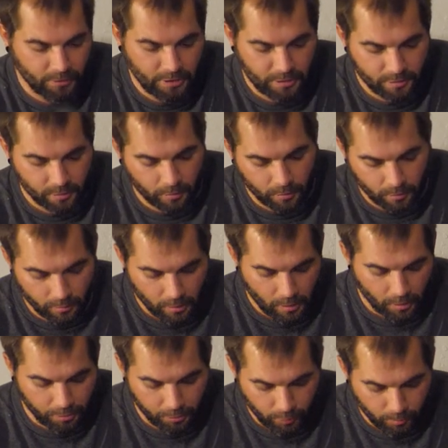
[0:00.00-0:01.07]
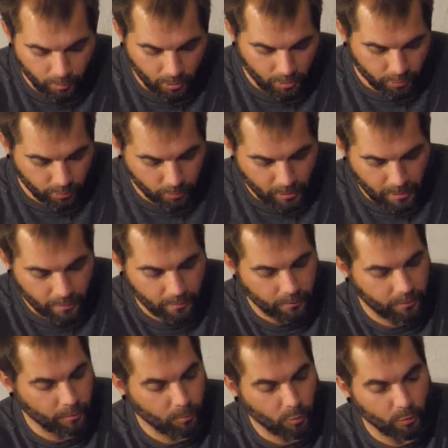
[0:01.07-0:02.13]
These are uh, thermal underwear.
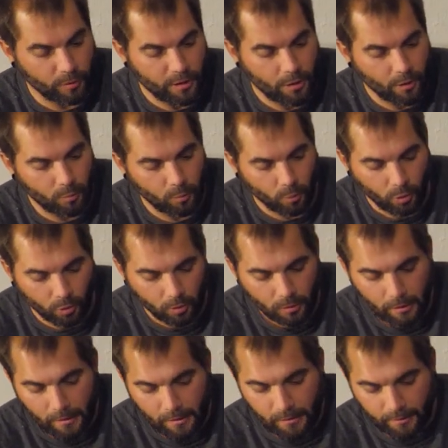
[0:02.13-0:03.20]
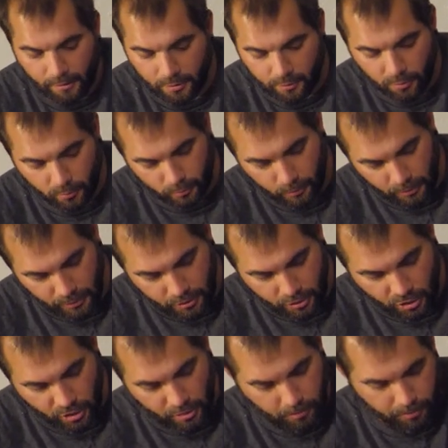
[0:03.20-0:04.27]
They're merino wool. These were really
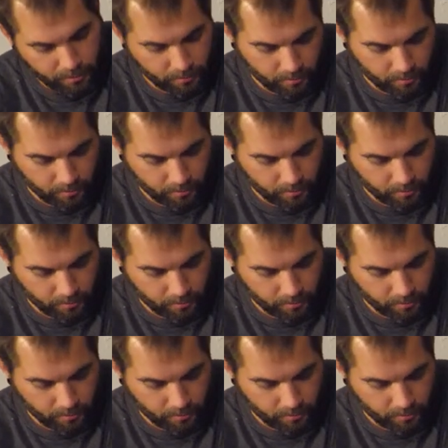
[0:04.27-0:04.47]
cheap.